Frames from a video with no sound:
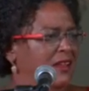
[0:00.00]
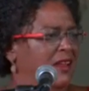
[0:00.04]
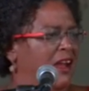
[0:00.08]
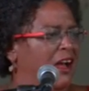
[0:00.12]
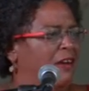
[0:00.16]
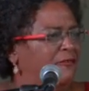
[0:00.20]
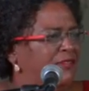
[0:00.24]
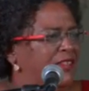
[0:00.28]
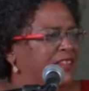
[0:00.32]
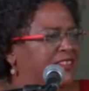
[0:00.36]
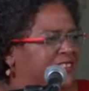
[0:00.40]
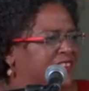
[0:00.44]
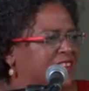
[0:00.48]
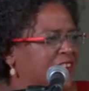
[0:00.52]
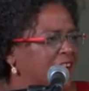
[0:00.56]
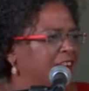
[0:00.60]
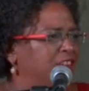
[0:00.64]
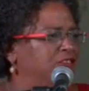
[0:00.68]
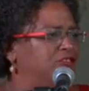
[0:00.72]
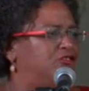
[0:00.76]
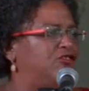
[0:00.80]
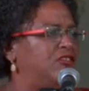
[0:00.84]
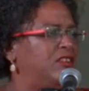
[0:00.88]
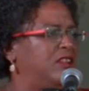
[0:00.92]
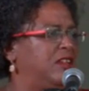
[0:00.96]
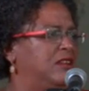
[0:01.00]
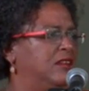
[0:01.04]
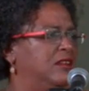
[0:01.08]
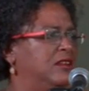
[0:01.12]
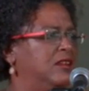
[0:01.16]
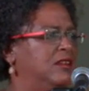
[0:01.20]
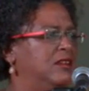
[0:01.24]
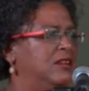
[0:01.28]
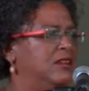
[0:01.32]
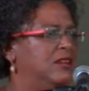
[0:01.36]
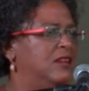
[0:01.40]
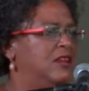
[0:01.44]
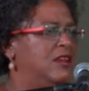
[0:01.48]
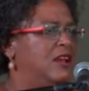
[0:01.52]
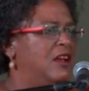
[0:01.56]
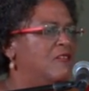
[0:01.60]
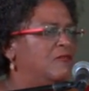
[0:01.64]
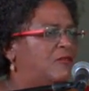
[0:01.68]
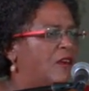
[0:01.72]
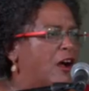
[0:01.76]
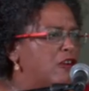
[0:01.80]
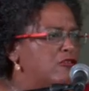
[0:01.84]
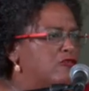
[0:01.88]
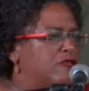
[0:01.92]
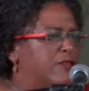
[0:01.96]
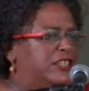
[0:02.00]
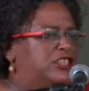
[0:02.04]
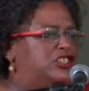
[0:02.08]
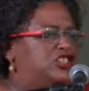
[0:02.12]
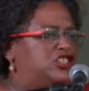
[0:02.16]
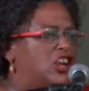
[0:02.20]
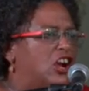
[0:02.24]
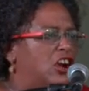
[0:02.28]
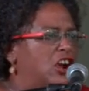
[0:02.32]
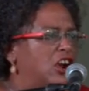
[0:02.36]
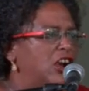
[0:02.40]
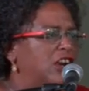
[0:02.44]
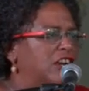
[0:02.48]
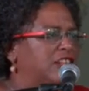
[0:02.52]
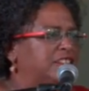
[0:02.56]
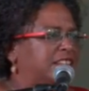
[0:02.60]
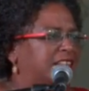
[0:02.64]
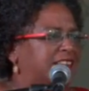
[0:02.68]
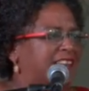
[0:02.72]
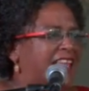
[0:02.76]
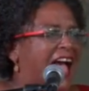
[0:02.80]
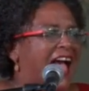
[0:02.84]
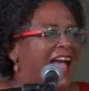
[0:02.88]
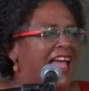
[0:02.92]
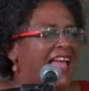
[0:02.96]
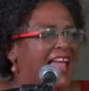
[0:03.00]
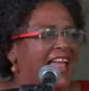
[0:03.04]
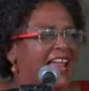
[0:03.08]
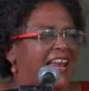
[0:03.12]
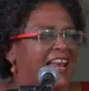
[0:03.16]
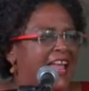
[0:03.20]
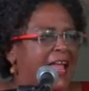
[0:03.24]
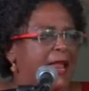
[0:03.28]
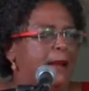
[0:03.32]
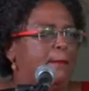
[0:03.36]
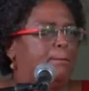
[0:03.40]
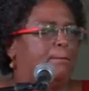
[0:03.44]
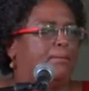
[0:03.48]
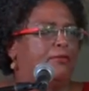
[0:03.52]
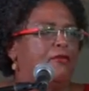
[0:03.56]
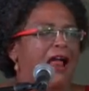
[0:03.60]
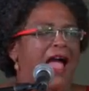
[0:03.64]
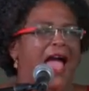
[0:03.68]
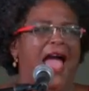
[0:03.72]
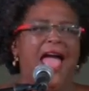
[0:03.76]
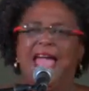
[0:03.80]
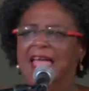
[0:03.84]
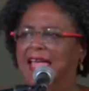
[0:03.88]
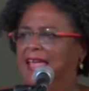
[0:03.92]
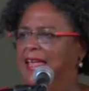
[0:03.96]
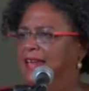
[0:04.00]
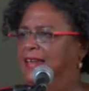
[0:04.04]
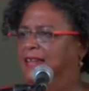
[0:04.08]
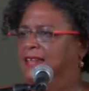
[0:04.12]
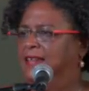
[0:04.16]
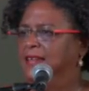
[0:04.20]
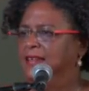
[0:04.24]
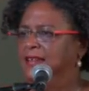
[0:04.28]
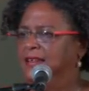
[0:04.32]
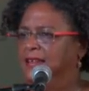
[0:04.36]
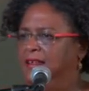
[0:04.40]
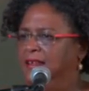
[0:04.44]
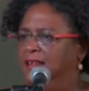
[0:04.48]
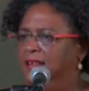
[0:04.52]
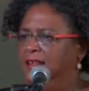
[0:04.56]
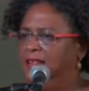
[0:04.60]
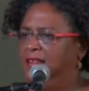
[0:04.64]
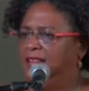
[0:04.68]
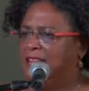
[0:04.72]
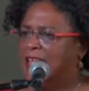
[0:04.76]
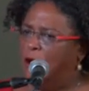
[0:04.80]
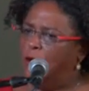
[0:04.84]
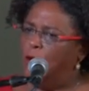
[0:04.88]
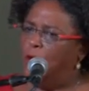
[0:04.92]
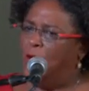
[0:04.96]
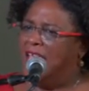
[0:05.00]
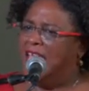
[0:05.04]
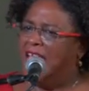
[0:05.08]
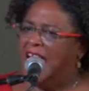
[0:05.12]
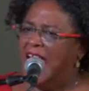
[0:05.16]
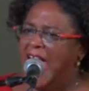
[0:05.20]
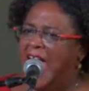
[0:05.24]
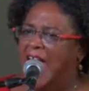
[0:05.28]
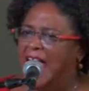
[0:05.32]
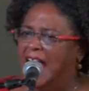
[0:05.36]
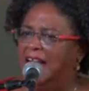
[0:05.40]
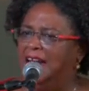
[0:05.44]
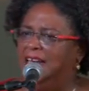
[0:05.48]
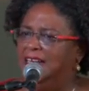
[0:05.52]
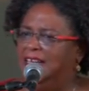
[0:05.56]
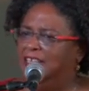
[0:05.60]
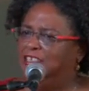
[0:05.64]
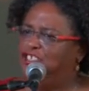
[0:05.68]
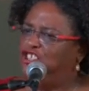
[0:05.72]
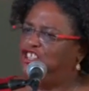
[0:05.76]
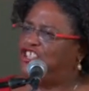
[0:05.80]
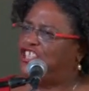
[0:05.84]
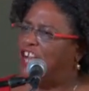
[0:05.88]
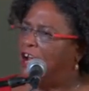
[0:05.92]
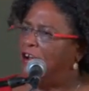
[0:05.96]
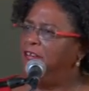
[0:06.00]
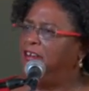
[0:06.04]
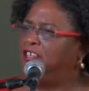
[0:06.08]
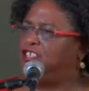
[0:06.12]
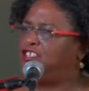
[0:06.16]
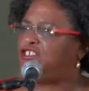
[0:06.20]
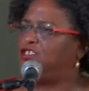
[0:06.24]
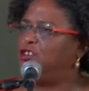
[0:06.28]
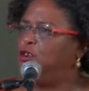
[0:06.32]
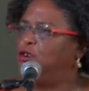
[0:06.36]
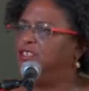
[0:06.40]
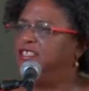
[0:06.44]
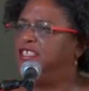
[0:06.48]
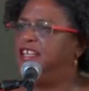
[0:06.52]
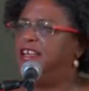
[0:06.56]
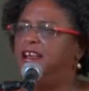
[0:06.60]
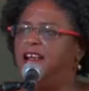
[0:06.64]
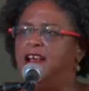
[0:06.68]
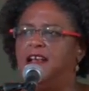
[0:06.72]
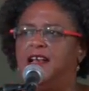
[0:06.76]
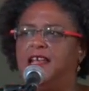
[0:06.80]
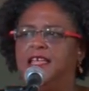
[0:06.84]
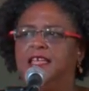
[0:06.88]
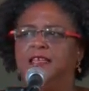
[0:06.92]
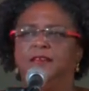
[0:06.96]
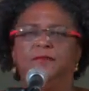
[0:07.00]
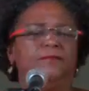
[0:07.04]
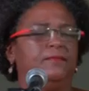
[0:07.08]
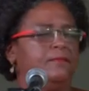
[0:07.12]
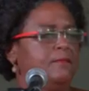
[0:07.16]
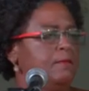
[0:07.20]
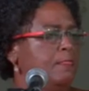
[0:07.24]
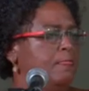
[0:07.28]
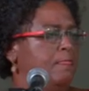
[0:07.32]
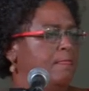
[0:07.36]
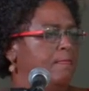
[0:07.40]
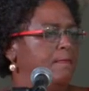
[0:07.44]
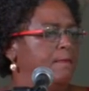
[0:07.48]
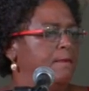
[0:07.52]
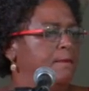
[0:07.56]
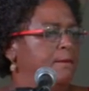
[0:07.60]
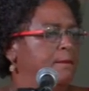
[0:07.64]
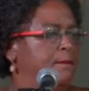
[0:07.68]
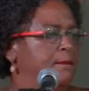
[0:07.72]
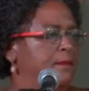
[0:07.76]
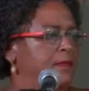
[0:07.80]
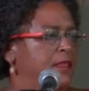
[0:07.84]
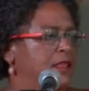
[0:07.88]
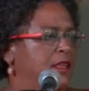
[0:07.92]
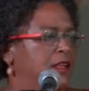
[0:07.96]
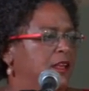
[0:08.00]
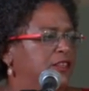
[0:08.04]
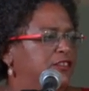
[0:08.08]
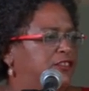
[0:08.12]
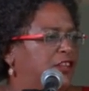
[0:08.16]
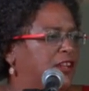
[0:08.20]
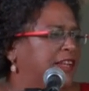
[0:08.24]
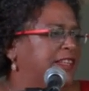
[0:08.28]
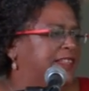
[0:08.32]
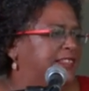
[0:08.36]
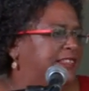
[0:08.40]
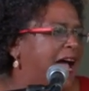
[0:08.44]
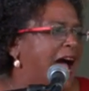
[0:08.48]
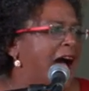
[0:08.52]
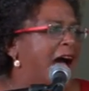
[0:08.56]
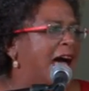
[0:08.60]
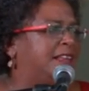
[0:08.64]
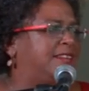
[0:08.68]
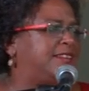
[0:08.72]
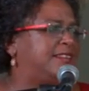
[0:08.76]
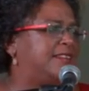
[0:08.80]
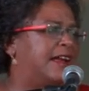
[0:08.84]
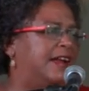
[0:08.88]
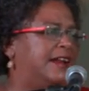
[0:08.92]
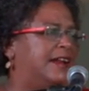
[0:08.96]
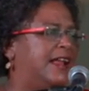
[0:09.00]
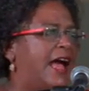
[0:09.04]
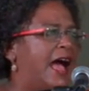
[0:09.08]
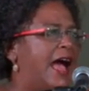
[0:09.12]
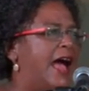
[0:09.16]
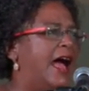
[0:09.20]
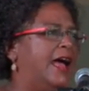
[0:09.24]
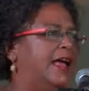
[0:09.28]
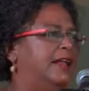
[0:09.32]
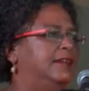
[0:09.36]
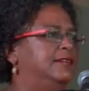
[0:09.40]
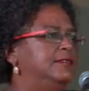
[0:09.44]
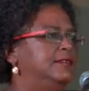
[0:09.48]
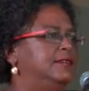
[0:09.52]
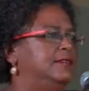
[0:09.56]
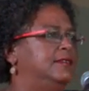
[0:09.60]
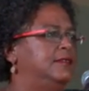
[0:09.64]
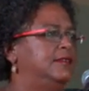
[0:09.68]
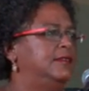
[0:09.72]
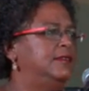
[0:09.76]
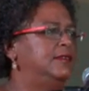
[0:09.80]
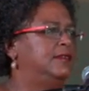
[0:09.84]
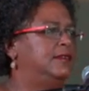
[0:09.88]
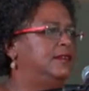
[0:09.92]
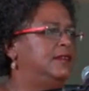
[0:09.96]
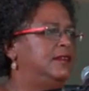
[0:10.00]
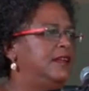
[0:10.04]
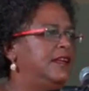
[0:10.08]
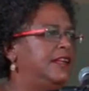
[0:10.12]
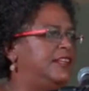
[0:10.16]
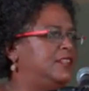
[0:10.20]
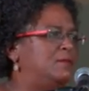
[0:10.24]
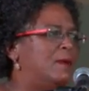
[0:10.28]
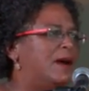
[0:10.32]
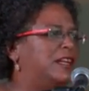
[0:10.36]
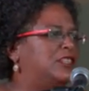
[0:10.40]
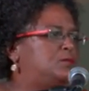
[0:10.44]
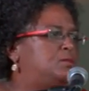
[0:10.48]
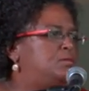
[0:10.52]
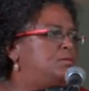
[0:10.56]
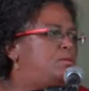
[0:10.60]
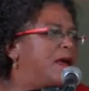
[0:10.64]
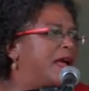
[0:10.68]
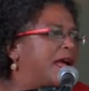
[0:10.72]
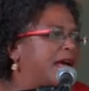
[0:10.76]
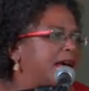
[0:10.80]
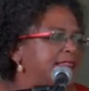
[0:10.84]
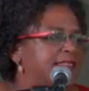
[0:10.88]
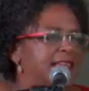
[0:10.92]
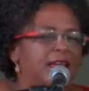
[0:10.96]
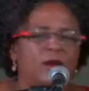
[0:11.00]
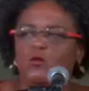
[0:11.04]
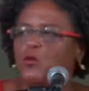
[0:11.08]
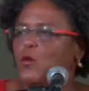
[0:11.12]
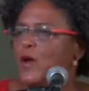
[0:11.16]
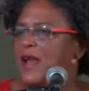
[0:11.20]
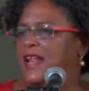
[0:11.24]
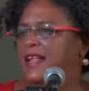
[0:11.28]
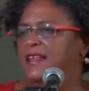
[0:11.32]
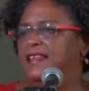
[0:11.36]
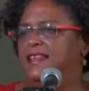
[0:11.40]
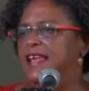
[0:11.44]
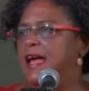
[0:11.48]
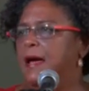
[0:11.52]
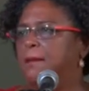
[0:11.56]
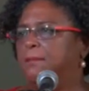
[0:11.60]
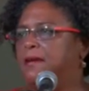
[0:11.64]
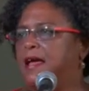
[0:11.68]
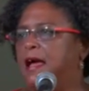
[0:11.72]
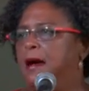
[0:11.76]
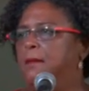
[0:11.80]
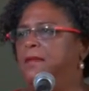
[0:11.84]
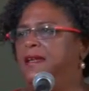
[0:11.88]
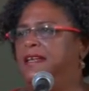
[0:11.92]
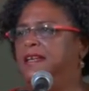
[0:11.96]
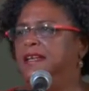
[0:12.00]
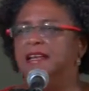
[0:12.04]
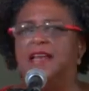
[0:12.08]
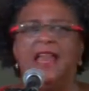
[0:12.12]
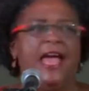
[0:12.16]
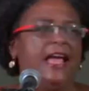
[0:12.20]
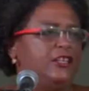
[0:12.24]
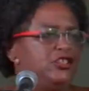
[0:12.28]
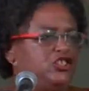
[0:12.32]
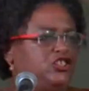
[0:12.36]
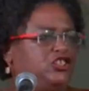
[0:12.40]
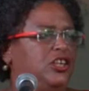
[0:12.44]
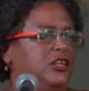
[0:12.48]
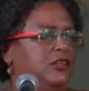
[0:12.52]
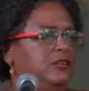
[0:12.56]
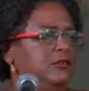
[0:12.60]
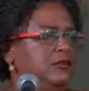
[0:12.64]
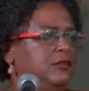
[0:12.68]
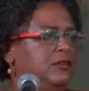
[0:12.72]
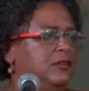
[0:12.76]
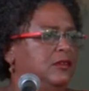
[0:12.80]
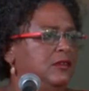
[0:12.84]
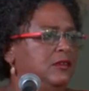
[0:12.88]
of this country, for a return to that innate pride that we held and cherished so dearly. So the task at hand is much bigger than winning the upcoming election.